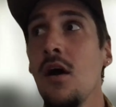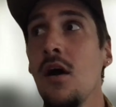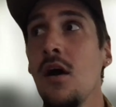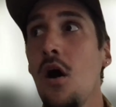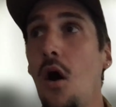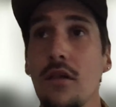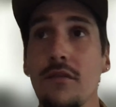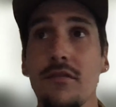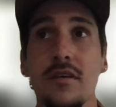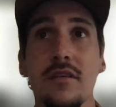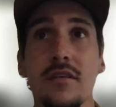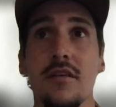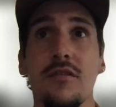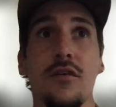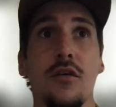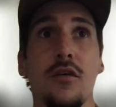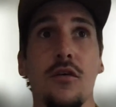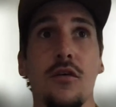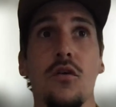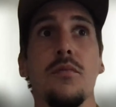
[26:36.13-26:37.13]
all of these
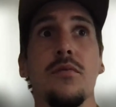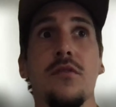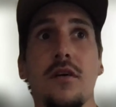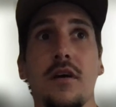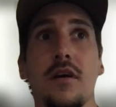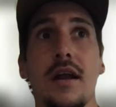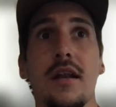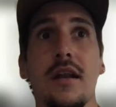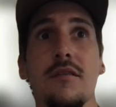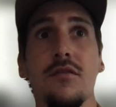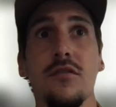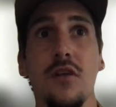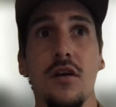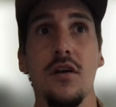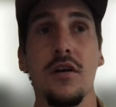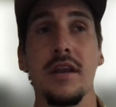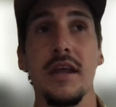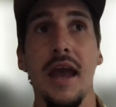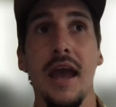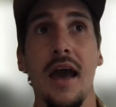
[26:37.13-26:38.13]
different groups are kind of
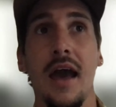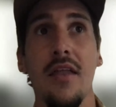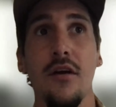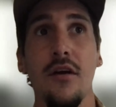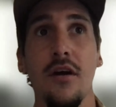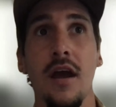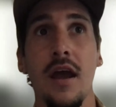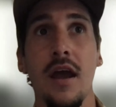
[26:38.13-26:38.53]
starting to gather,